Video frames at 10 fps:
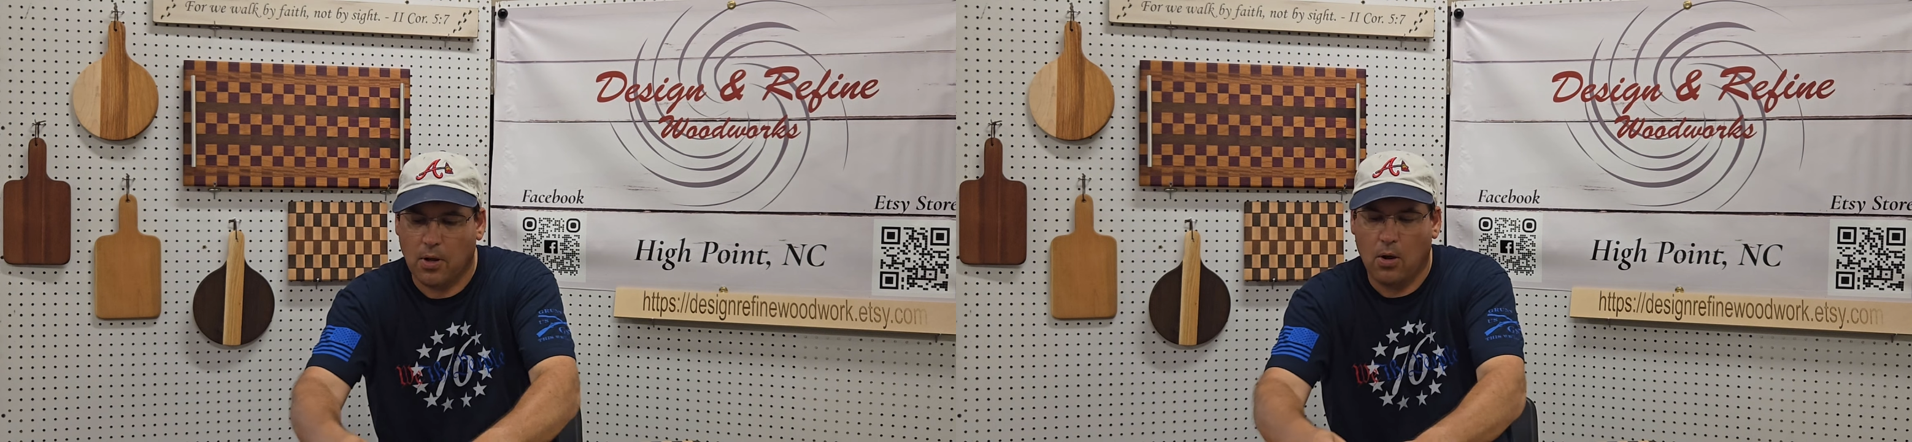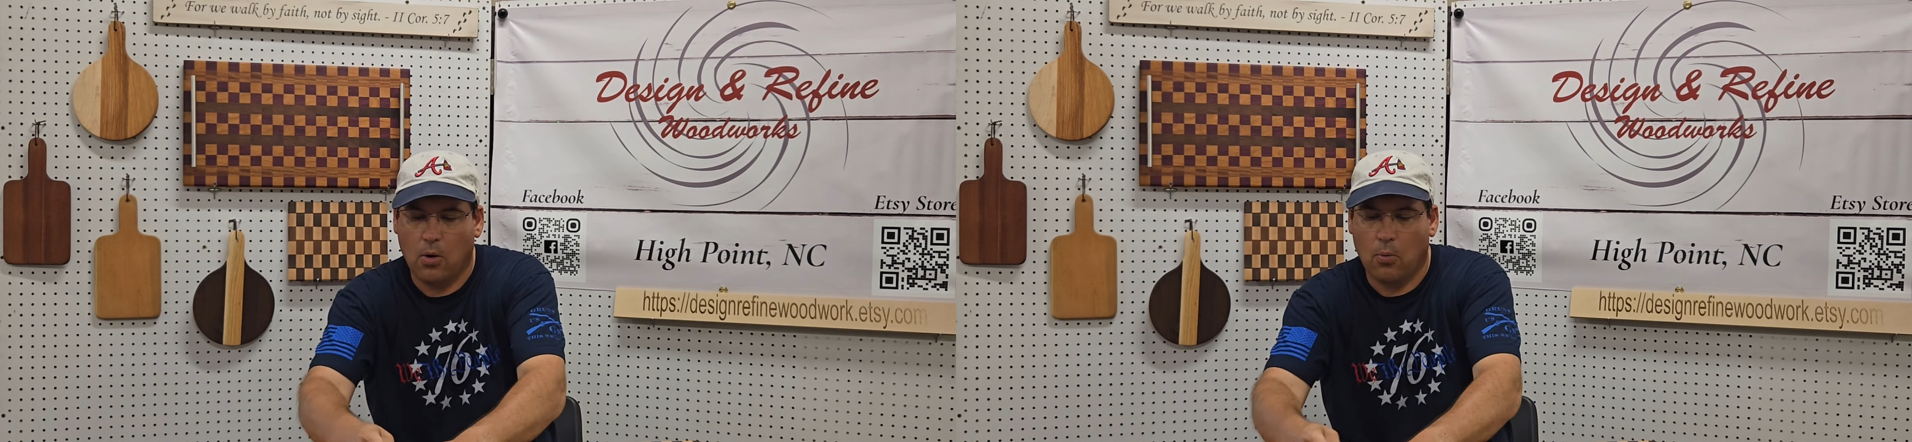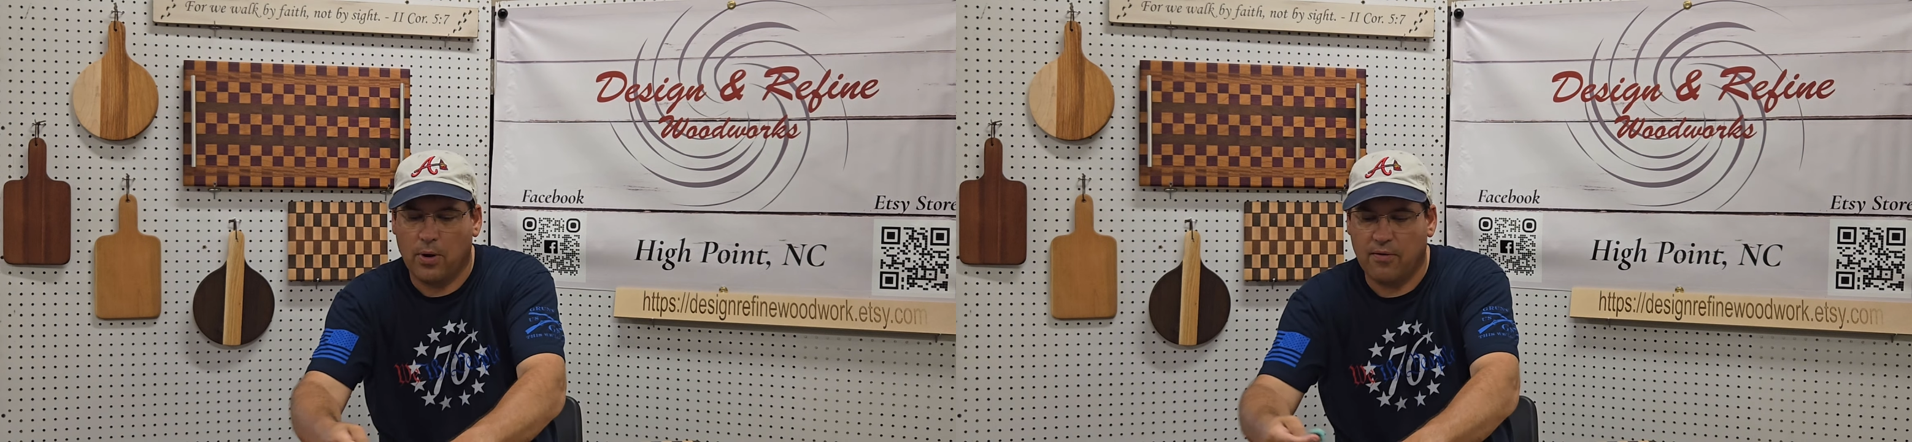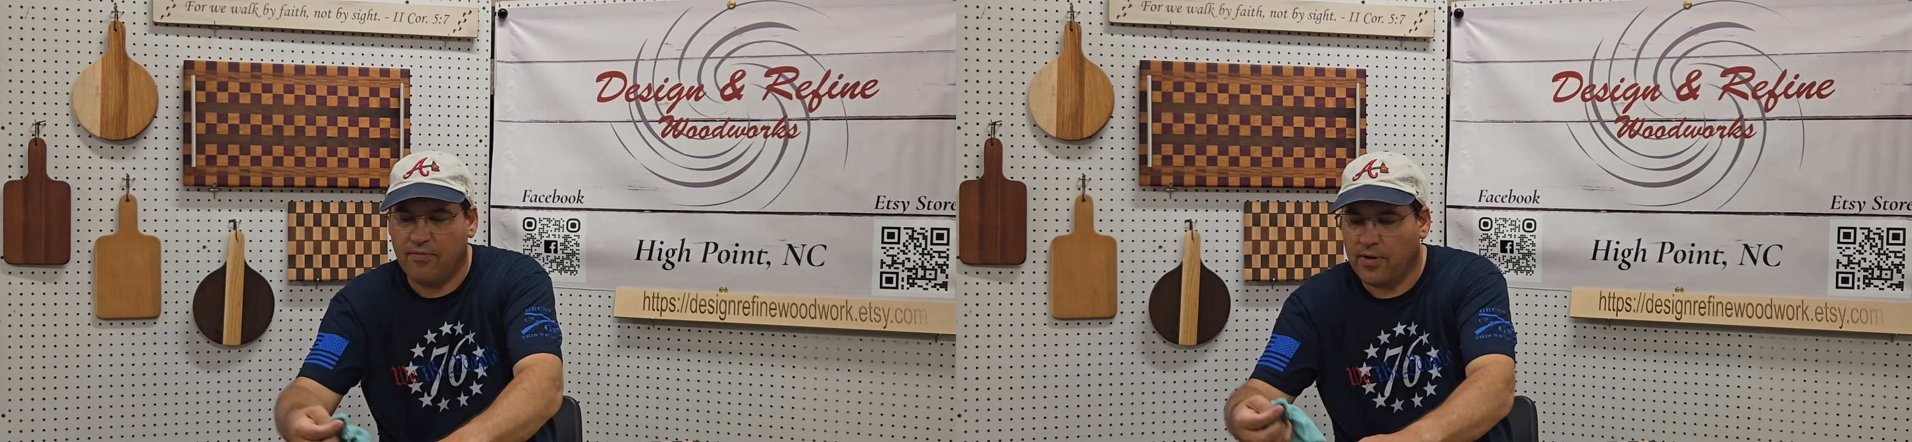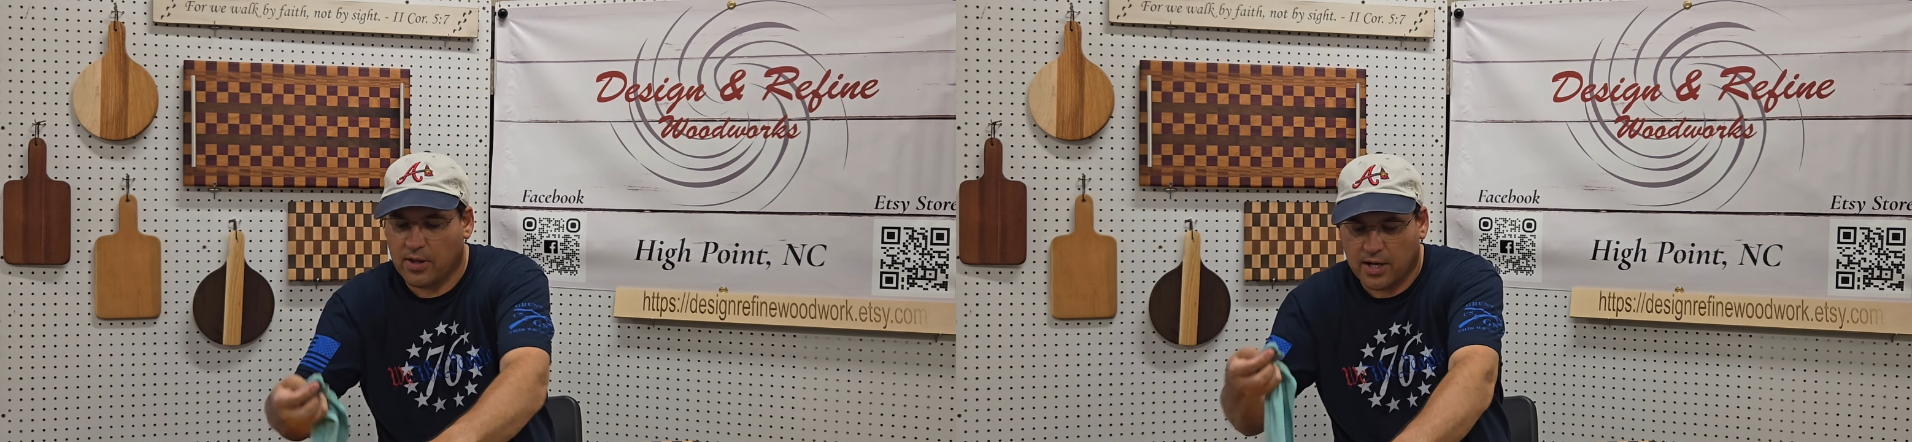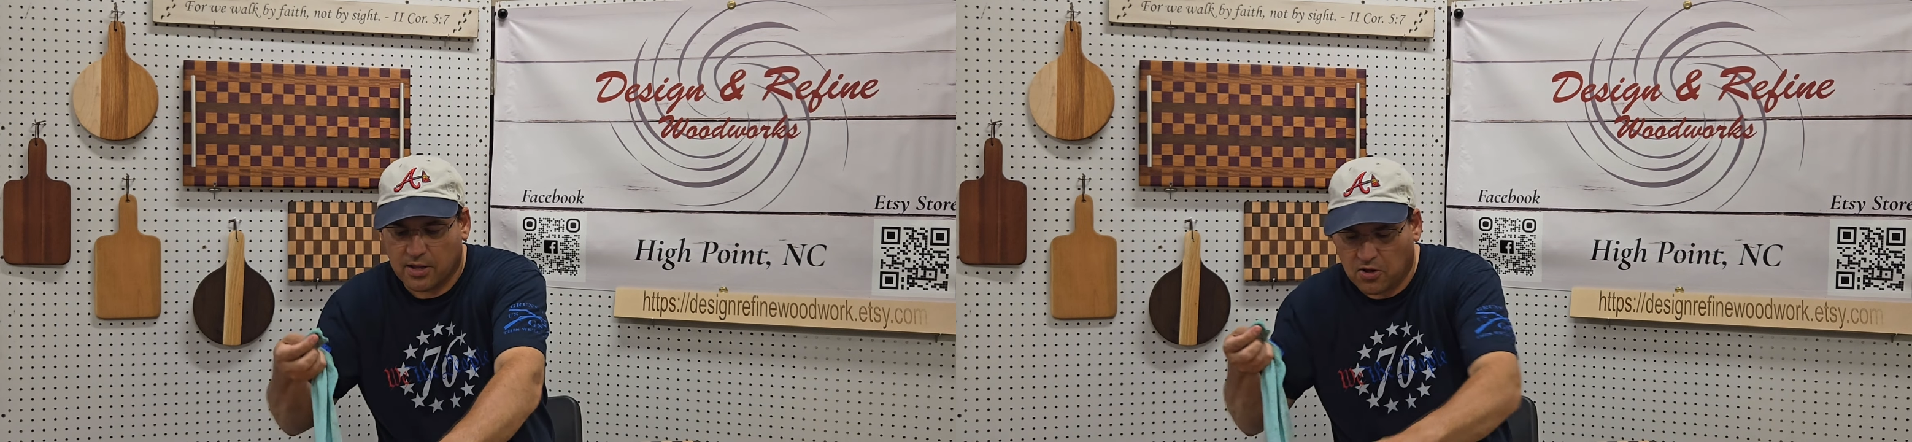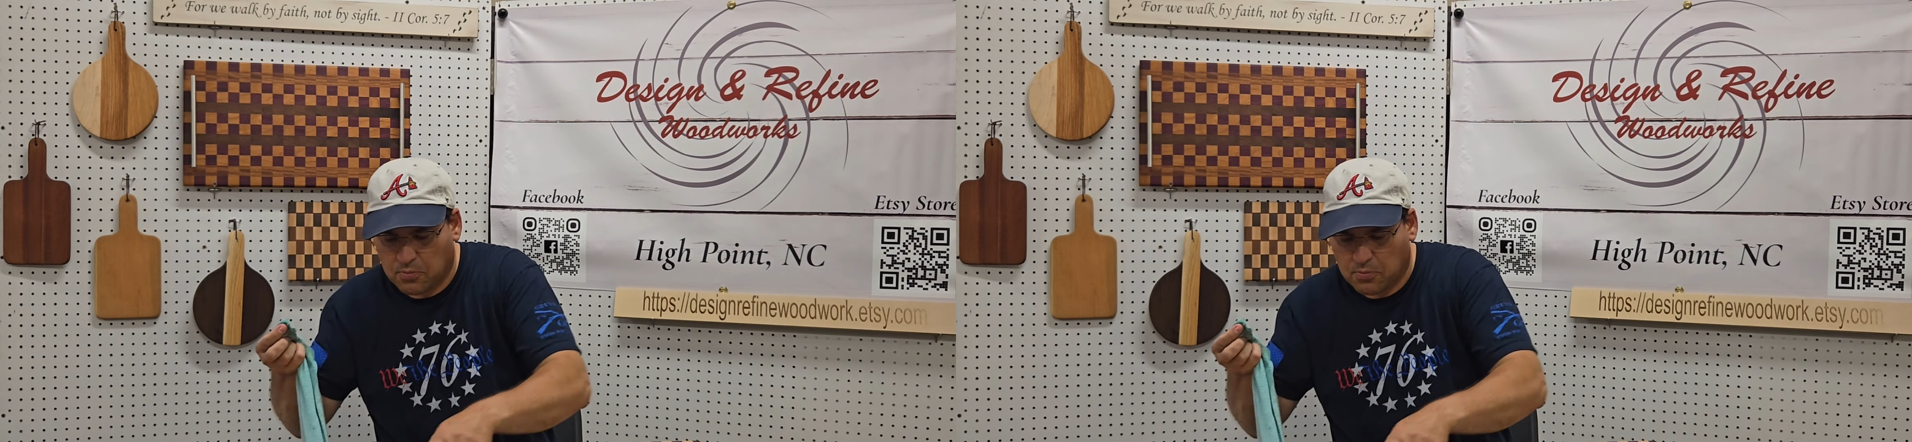if you fill any of